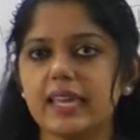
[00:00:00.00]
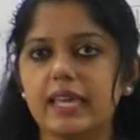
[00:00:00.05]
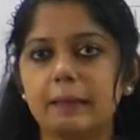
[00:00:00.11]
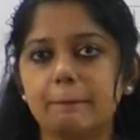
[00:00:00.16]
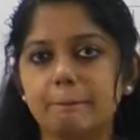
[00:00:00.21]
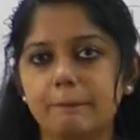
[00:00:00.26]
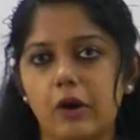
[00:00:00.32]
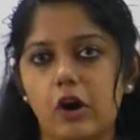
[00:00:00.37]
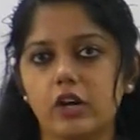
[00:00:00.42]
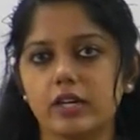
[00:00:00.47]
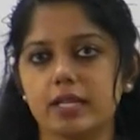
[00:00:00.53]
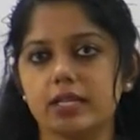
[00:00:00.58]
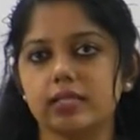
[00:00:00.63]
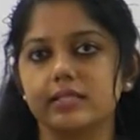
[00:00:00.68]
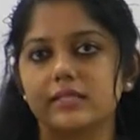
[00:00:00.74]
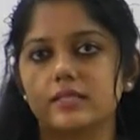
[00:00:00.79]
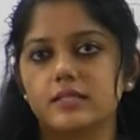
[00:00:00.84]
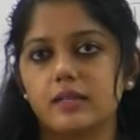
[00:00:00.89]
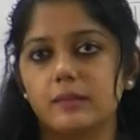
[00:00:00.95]

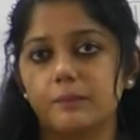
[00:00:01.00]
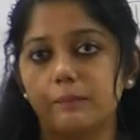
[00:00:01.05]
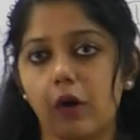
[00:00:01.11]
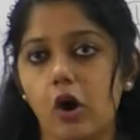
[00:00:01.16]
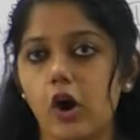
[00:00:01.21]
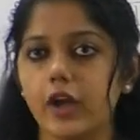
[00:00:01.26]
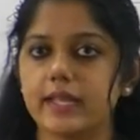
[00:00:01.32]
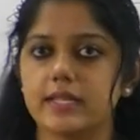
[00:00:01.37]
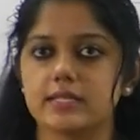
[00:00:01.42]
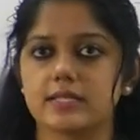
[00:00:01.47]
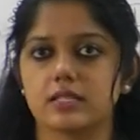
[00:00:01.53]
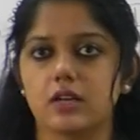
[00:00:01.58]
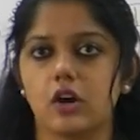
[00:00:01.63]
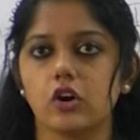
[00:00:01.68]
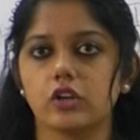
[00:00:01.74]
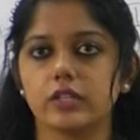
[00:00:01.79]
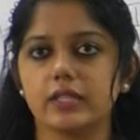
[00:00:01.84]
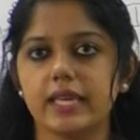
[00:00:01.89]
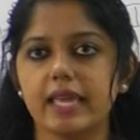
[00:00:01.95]
important points
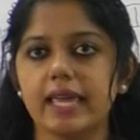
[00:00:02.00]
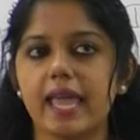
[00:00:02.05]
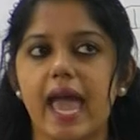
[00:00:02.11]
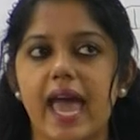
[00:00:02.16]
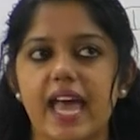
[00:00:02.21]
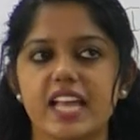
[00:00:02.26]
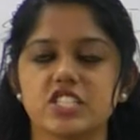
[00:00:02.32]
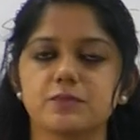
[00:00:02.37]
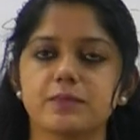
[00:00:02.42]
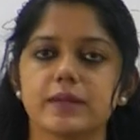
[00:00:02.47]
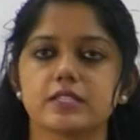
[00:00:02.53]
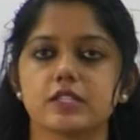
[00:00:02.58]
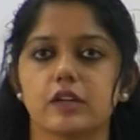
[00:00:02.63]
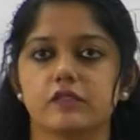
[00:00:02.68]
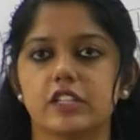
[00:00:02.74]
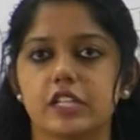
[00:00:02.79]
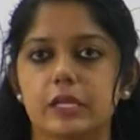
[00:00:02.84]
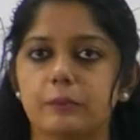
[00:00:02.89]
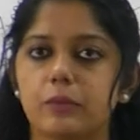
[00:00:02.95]
or key aspects
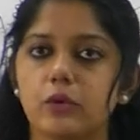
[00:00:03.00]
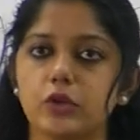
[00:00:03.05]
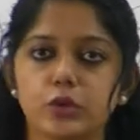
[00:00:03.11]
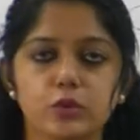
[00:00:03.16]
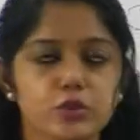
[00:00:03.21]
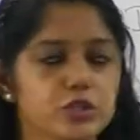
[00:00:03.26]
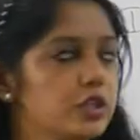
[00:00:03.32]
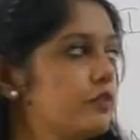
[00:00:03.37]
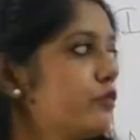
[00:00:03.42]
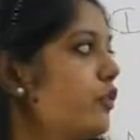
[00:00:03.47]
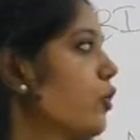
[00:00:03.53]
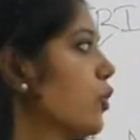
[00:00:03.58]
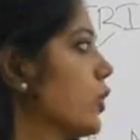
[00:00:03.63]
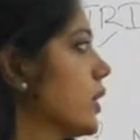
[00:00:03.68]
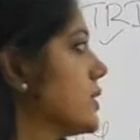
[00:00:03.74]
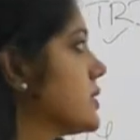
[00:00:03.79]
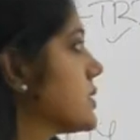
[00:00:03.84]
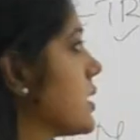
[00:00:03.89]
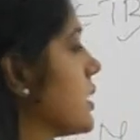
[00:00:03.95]
of the report you should
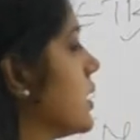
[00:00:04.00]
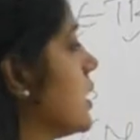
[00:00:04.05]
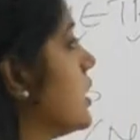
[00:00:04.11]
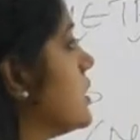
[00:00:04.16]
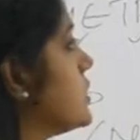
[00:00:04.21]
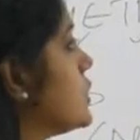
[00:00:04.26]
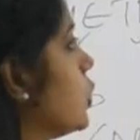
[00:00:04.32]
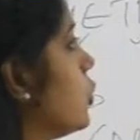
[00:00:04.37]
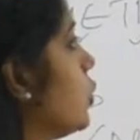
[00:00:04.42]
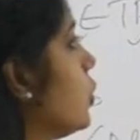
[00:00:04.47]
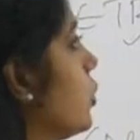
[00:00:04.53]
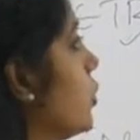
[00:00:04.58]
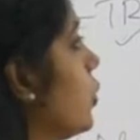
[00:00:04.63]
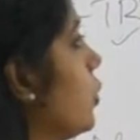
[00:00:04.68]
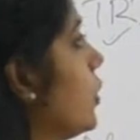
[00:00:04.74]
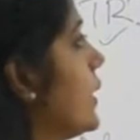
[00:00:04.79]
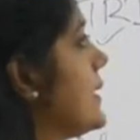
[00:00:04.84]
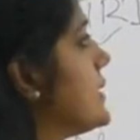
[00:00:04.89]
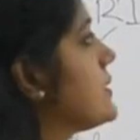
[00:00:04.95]
focus. So
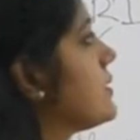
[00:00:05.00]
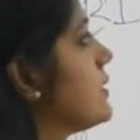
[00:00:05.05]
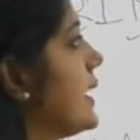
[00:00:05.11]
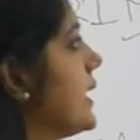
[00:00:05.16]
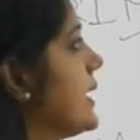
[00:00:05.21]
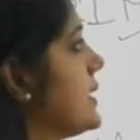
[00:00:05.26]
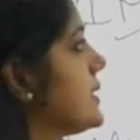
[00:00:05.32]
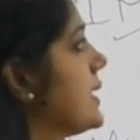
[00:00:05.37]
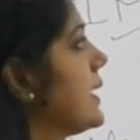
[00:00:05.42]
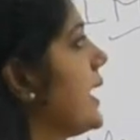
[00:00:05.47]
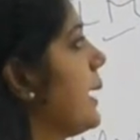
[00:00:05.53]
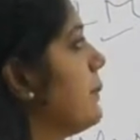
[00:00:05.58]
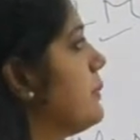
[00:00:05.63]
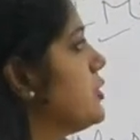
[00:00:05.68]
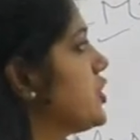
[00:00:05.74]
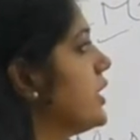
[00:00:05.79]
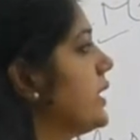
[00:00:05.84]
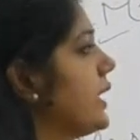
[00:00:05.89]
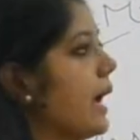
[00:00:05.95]
who is releasing
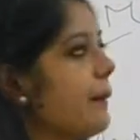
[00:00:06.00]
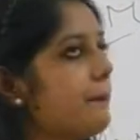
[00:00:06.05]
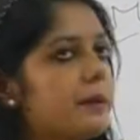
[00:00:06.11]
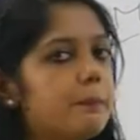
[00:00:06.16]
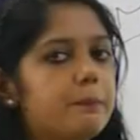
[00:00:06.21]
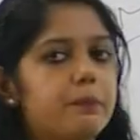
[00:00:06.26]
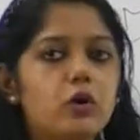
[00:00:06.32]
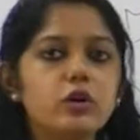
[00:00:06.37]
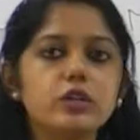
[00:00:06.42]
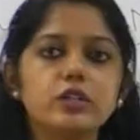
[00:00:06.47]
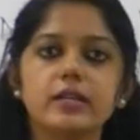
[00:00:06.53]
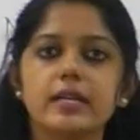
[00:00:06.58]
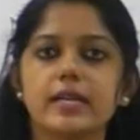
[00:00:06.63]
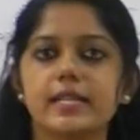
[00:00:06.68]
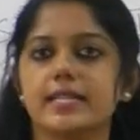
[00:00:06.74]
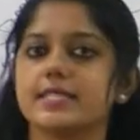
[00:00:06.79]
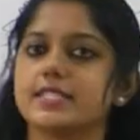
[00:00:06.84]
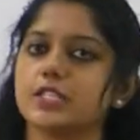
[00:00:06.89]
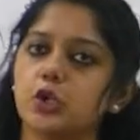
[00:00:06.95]
emission gap report?
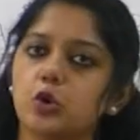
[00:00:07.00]
It is